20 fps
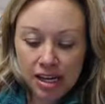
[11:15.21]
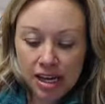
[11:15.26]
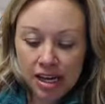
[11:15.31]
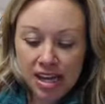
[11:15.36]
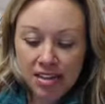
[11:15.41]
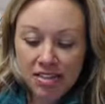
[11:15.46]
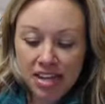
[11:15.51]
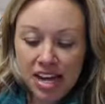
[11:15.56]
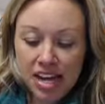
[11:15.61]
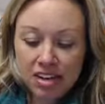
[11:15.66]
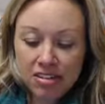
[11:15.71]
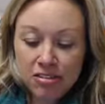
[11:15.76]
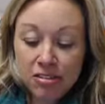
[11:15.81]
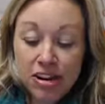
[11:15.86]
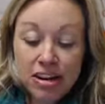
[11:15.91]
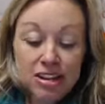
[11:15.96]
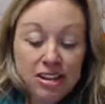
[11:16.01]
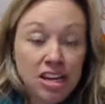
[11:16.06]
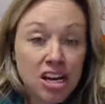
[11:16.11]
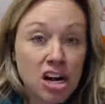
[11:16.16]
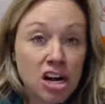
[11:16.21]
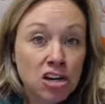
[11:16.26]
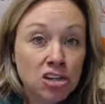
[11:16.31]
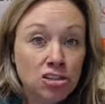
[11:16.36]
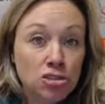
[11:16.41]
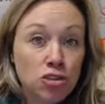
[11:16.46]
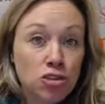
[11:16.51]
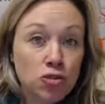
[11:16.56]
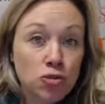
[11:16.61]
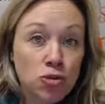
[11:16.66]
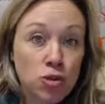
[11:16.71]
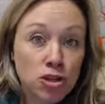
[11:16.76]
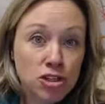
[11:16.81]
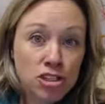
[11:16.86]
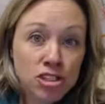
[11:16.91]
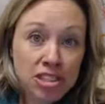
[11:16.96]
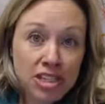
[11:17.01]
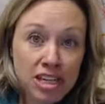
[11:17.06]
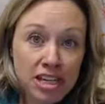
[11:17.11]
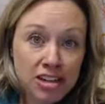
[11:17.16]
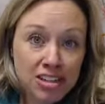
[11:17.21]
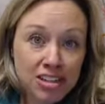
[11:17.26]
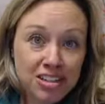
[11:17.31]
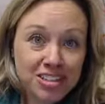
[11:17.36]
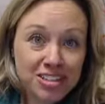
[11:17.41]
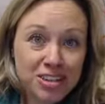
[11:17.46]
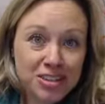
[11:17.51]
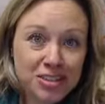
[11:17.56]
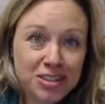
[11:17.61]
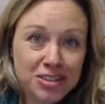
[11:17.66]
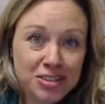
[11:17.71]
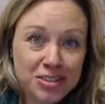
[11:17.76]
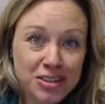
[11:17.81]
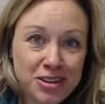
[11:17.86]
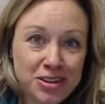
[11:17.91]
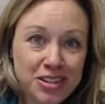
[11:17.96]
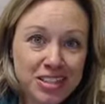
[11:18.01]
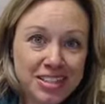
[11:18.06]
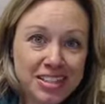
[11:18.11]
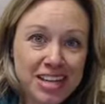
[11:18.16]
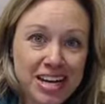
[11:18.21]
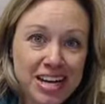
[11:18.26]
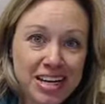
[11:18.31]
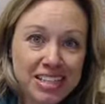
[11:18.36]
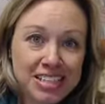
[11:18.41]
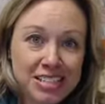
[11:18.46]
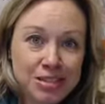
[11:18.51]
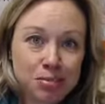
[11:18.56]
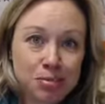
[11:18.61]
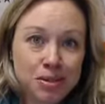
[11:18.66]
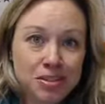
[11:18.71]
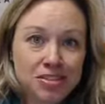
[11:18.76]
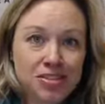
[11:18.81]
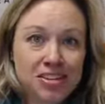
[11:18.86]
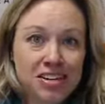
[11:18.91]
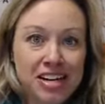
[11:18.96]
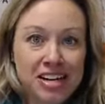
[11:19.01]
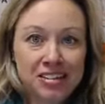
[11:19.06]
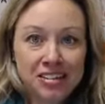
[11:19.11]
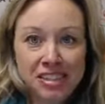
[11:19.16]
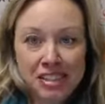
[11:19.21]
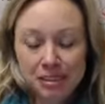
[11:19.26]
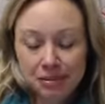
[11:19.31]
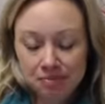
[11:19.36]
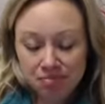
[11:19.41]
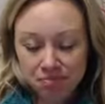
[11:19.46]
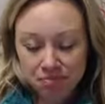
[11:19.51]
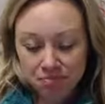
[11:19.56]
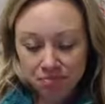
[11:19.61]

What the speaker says: And then finally, Arnold Schwarzenegger is also known as a high D personality.